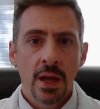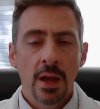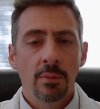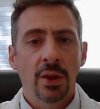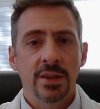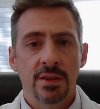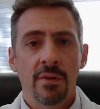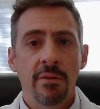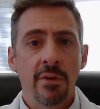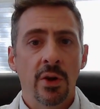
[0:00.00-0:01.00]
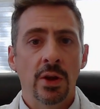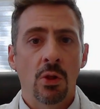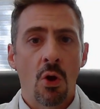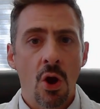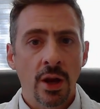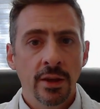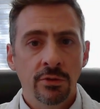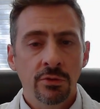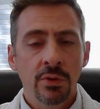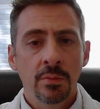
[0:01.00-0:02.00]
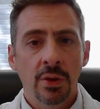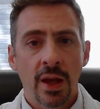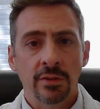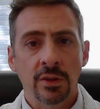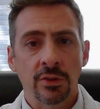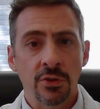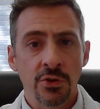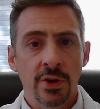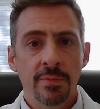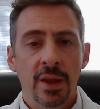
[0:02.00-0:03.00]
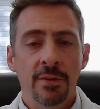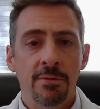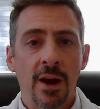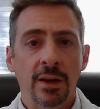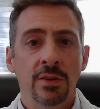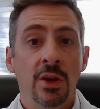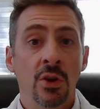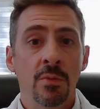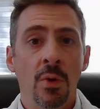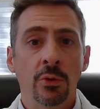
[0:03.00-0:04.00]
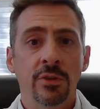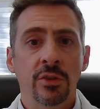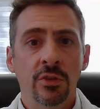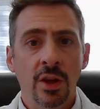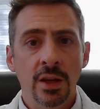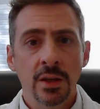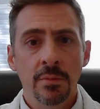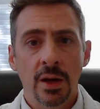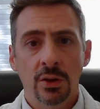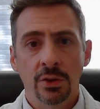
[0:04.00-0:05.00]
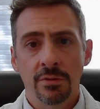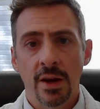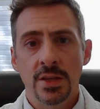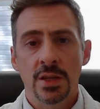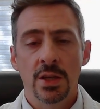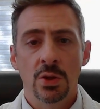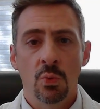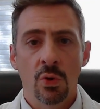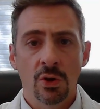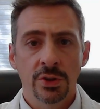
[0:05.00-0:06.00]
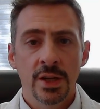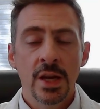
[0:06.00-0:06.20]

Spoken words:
Implants have a very long history in plastic surgery. In fact, they are the most studied medical device in the world.